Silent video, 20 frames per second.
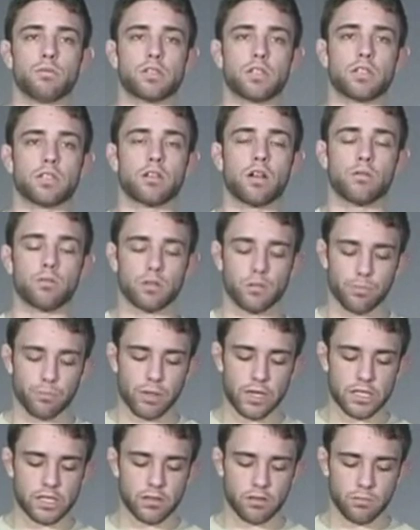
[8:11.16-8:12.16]
going to come to the
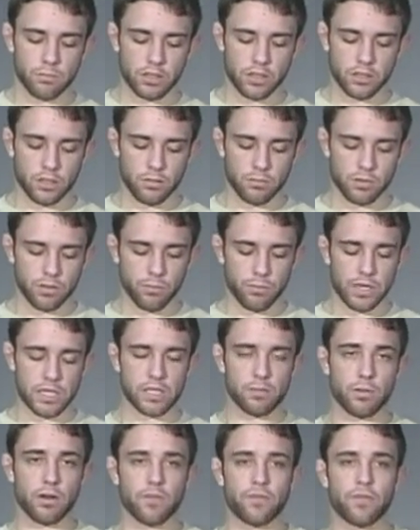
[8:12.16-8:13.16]
base. I'm going to come to the base of
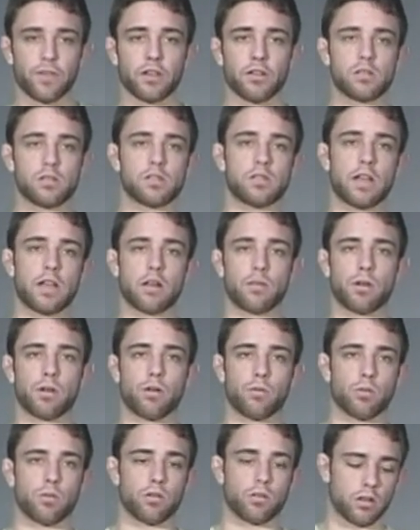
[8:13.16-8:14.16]
my fingers, down about
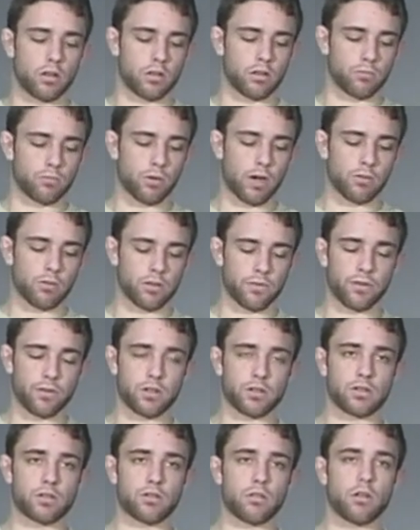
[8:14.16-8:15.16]
right where the fingers
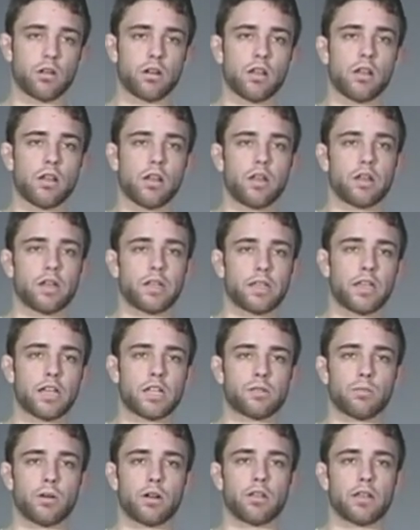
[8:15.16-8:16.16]
start. I'm going to catch
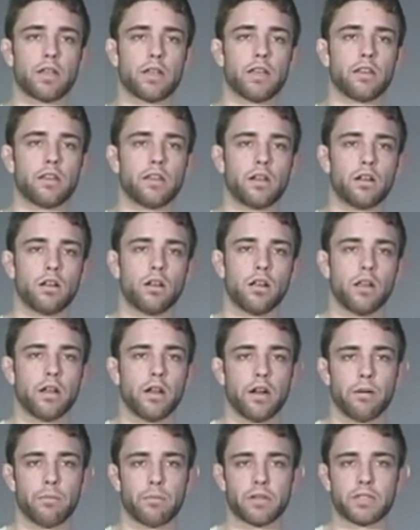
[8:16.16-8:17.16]
my other hand there.
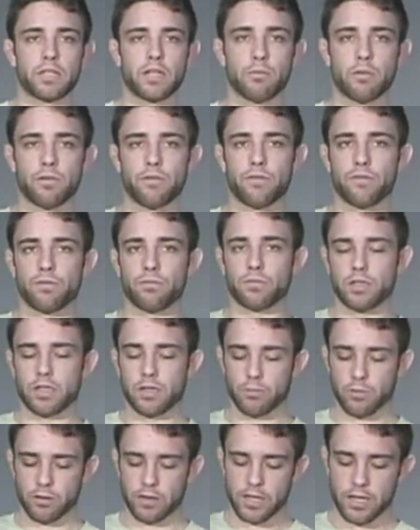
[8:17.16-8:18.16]
I'm going to take
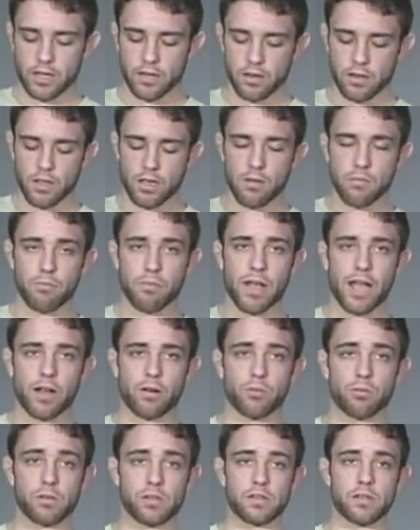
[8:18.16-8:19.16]
my hand
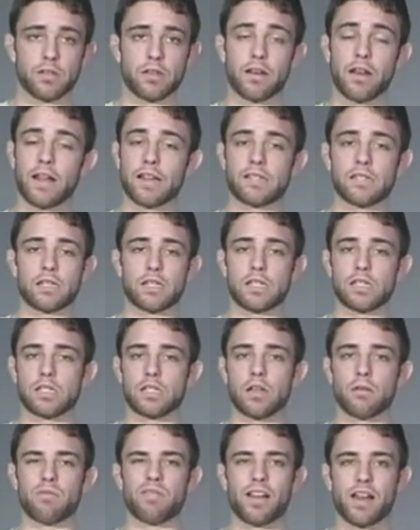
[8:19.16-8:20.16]
backwards, nice and easy.
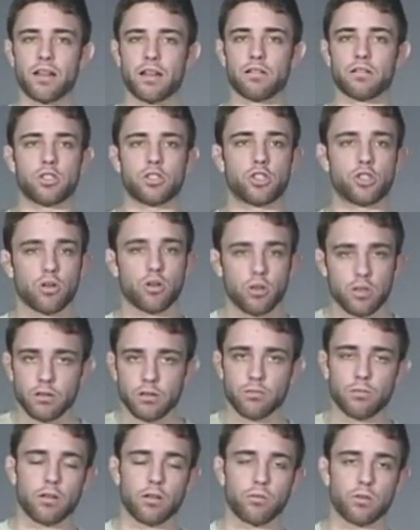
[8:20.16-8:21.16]
I'm not jerking
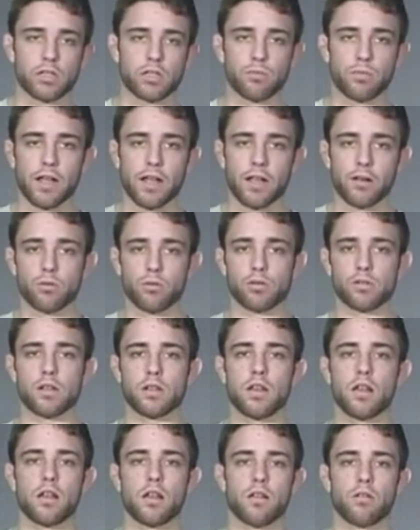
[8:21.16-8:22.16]
my wrist backwards.
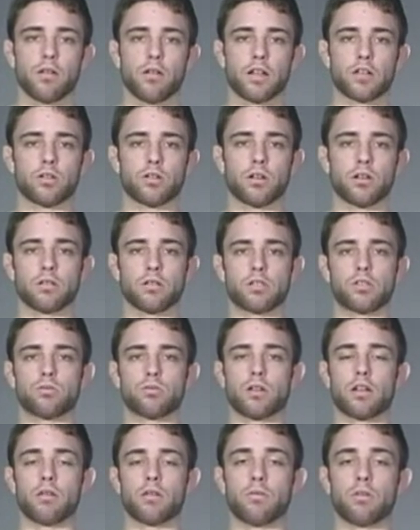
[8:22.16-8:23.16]
I'm not trying to
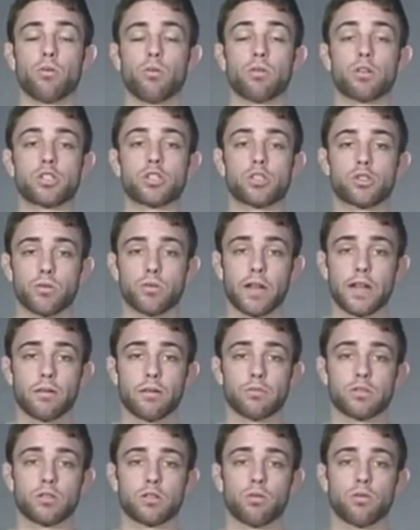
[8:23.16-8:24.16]
stretch. I don't want to strain. I'm
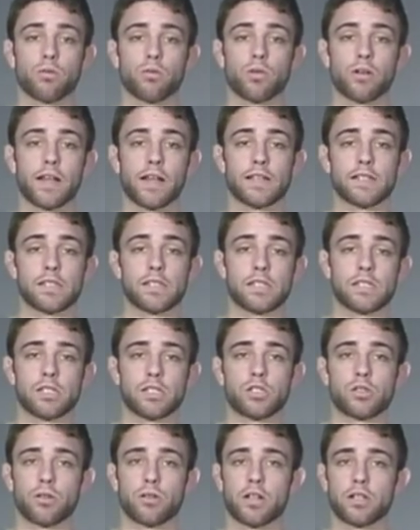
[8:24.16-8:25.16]
just going for a nice and easy
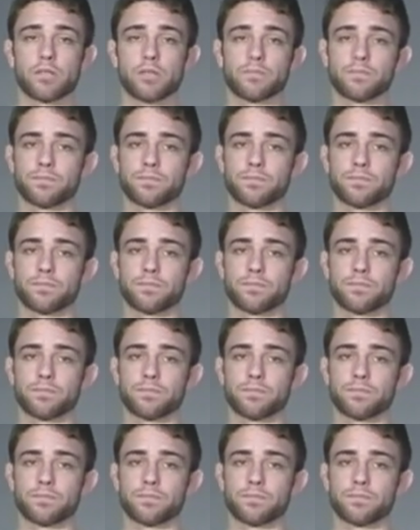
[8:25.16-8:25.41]
stretch.